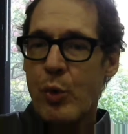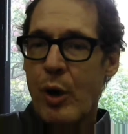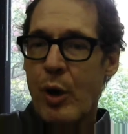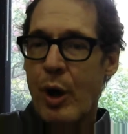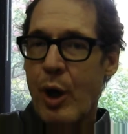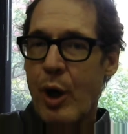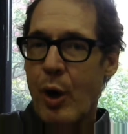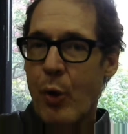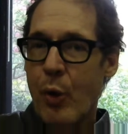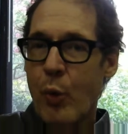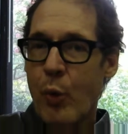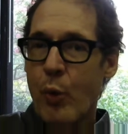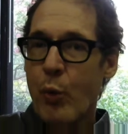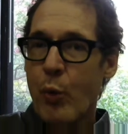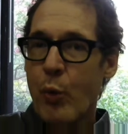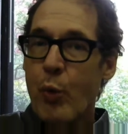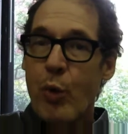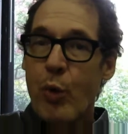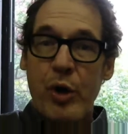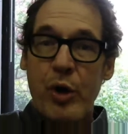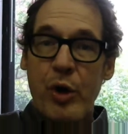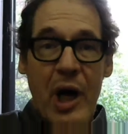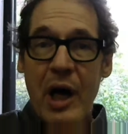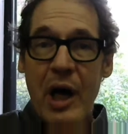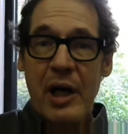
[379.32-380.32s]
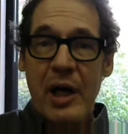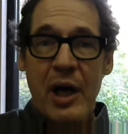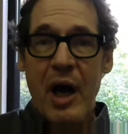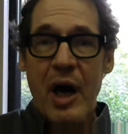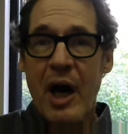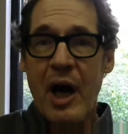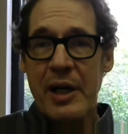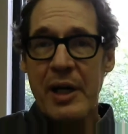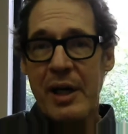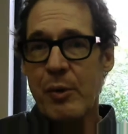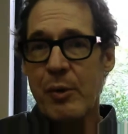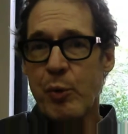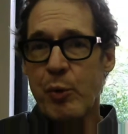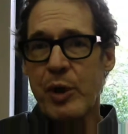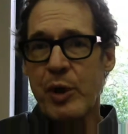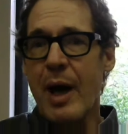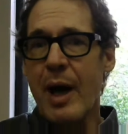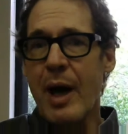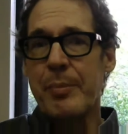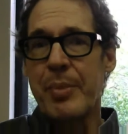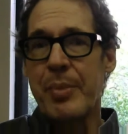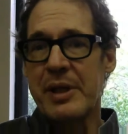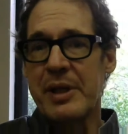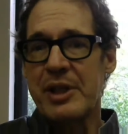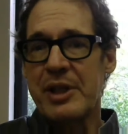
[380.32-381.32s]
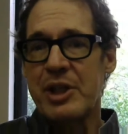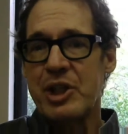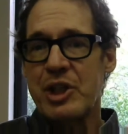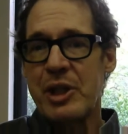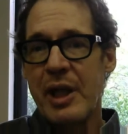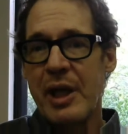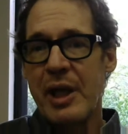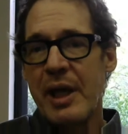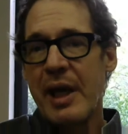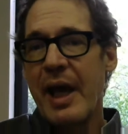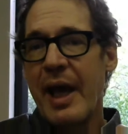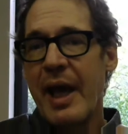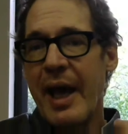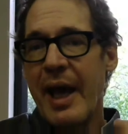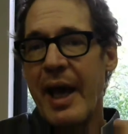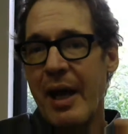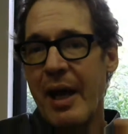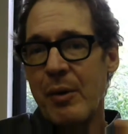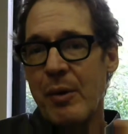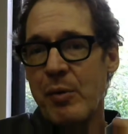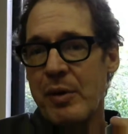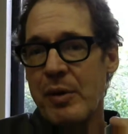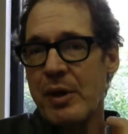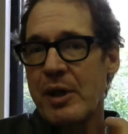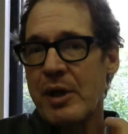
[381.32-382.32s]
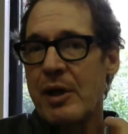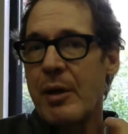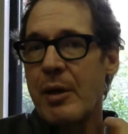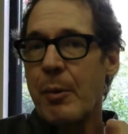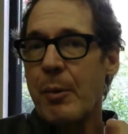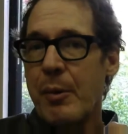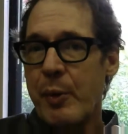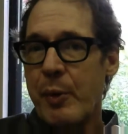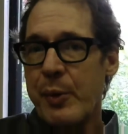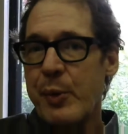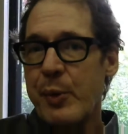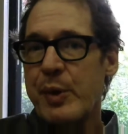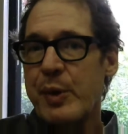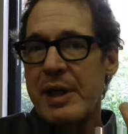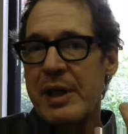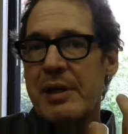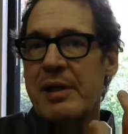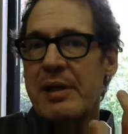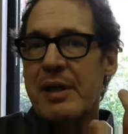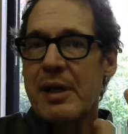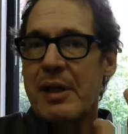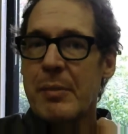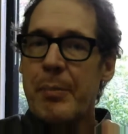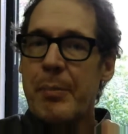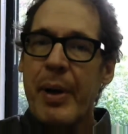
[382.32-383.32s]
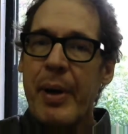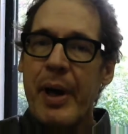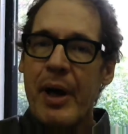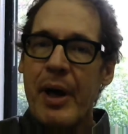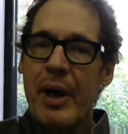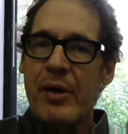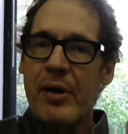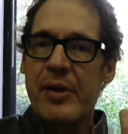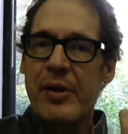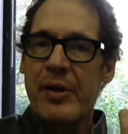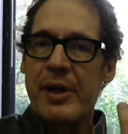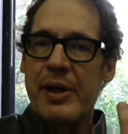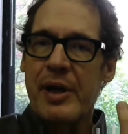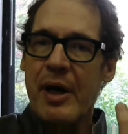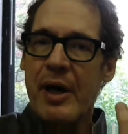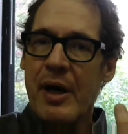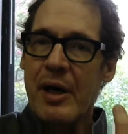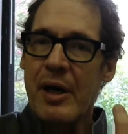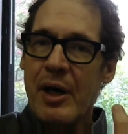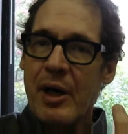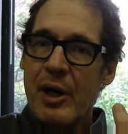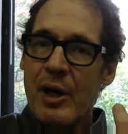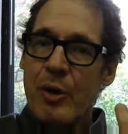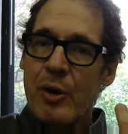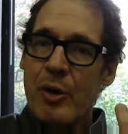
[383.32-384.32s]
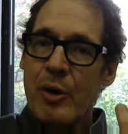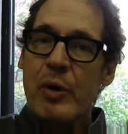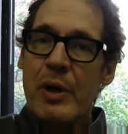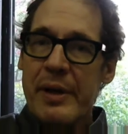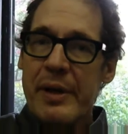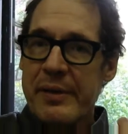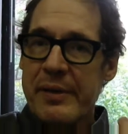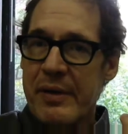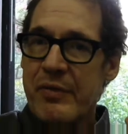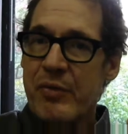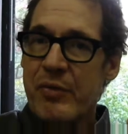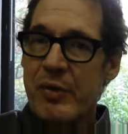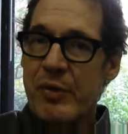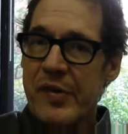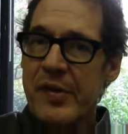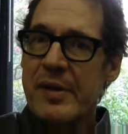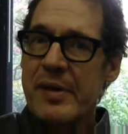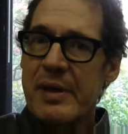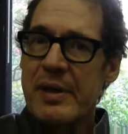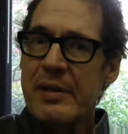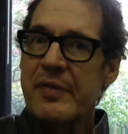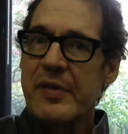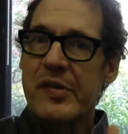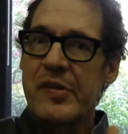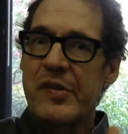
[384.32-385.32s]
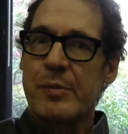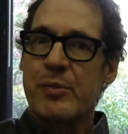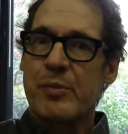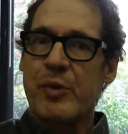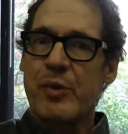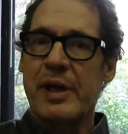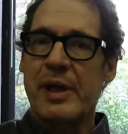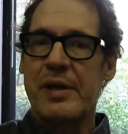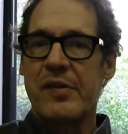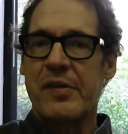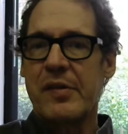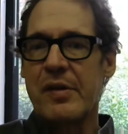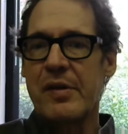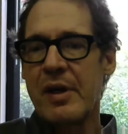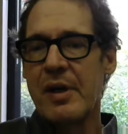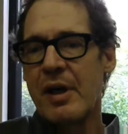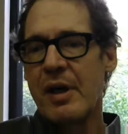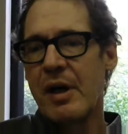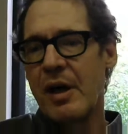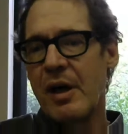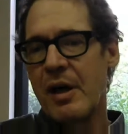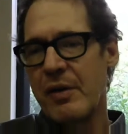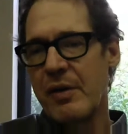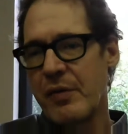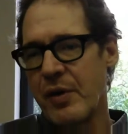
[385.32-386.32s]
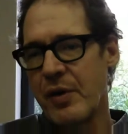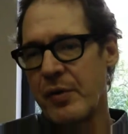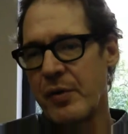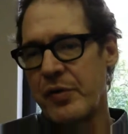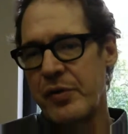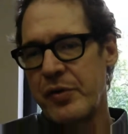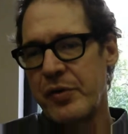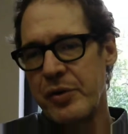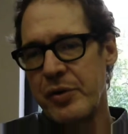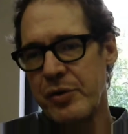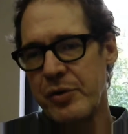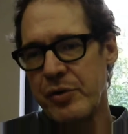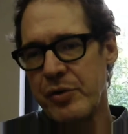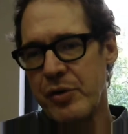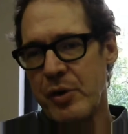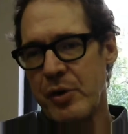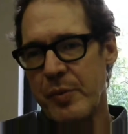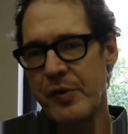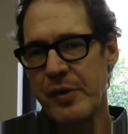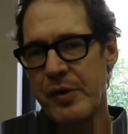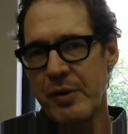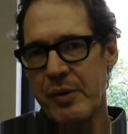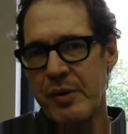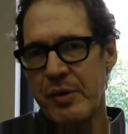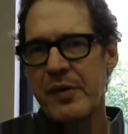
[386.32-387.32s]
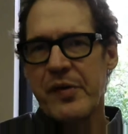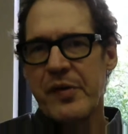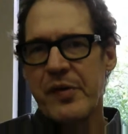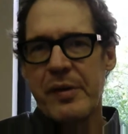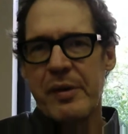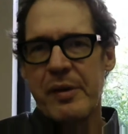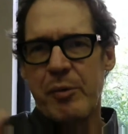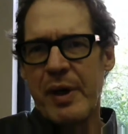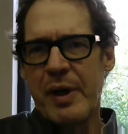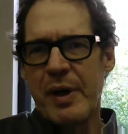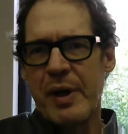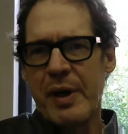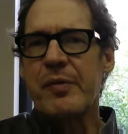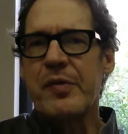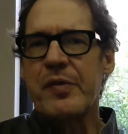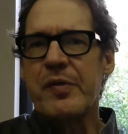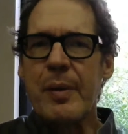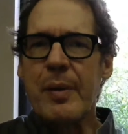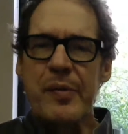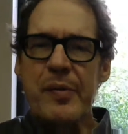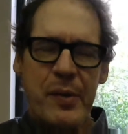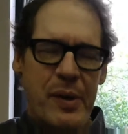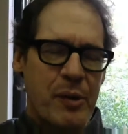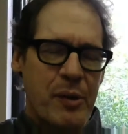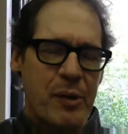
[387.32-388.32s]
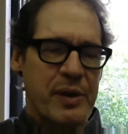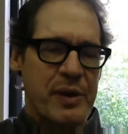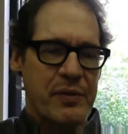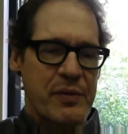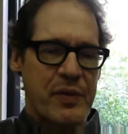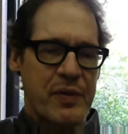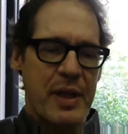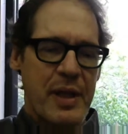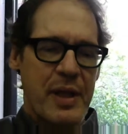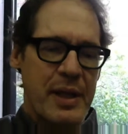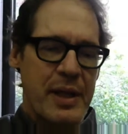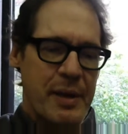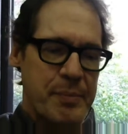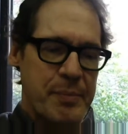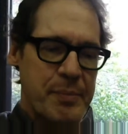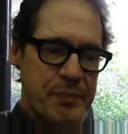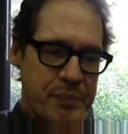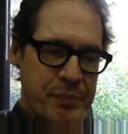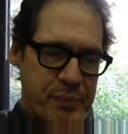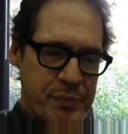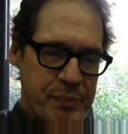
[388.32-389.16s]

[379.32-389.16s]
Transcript: were not caught and were not punished. And we need to compare the relative recidivism rates of those two groups, the rates of subsequent offending.